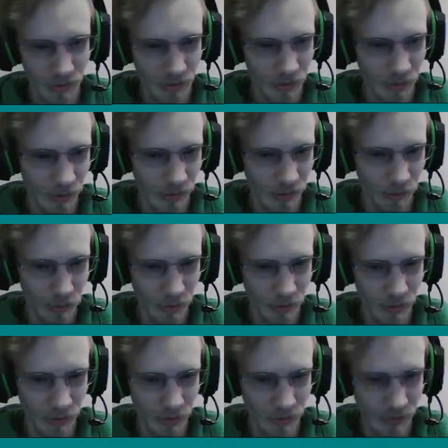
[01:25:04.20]
saw that
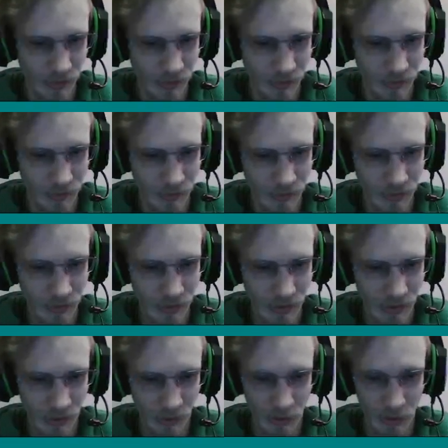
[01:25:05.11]
work, and
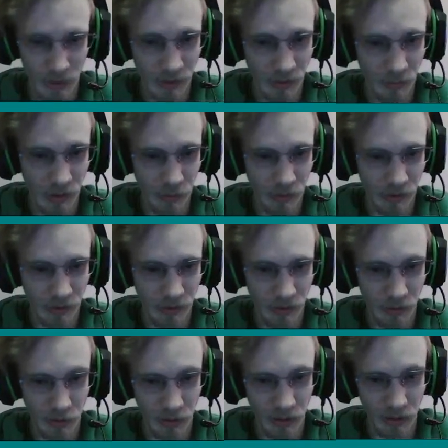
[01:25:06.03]
I spent like maybe like
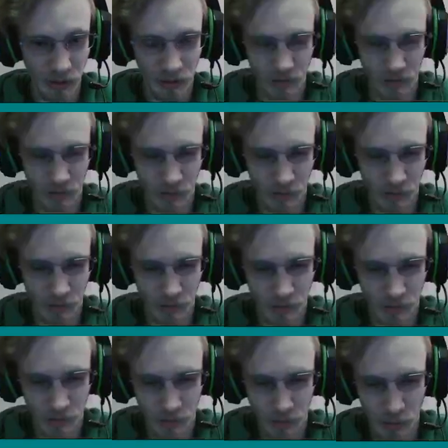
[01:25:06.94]
a,
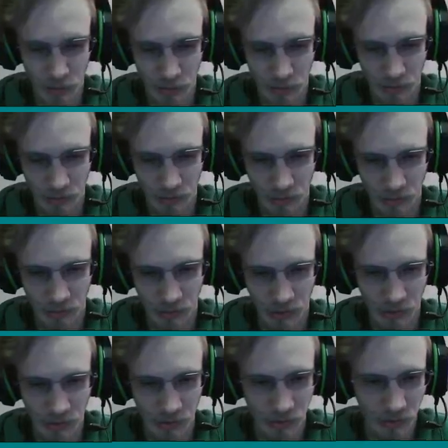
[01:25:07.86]
probably a
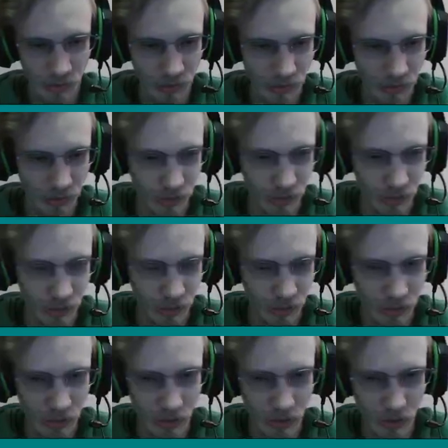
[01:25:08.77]
solid
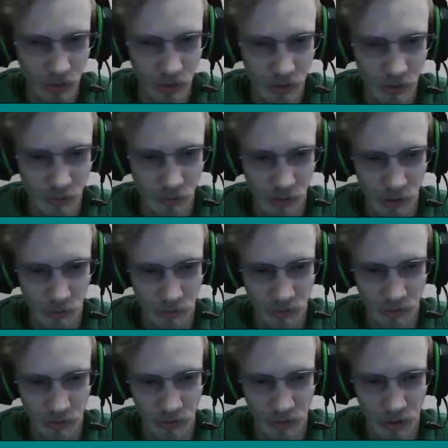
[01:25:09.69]
5 or
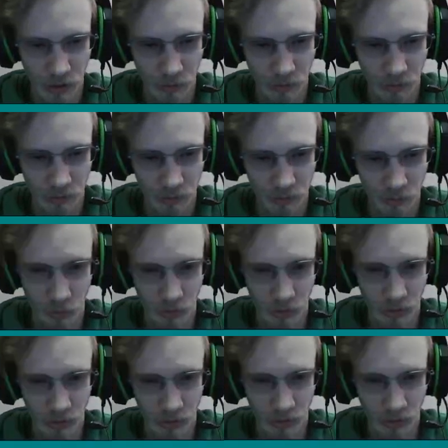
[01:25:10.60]
6 hours
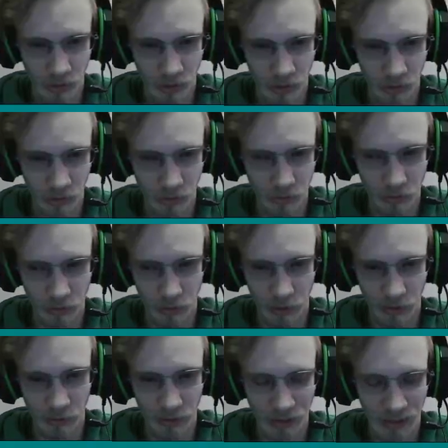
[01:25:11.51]
working on the other
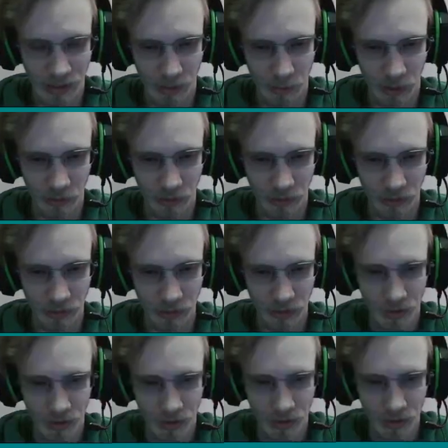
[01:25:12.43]
rest of the animation.
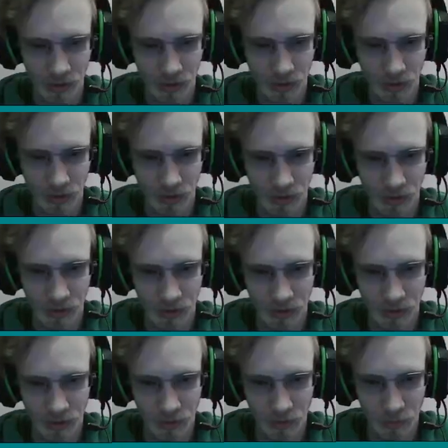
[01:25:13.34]

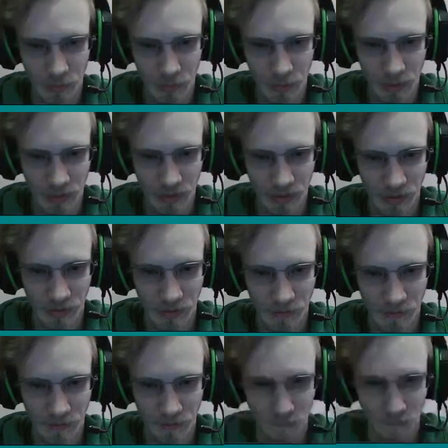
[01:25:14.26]
But
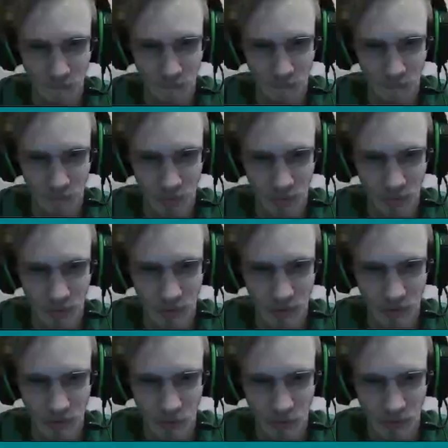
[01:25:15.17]
yeah,
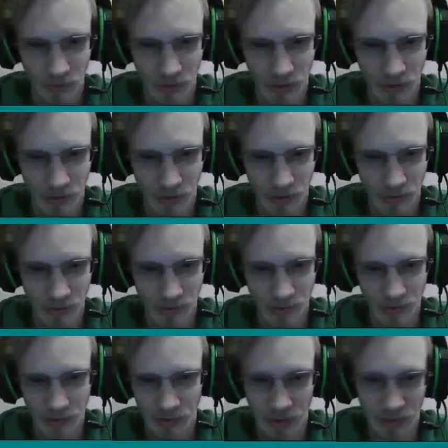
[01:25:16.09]
we saw that
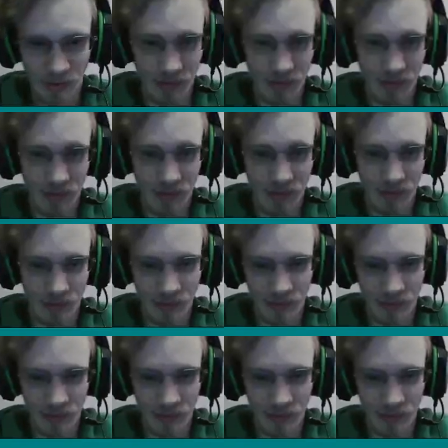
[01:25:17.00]
that's it.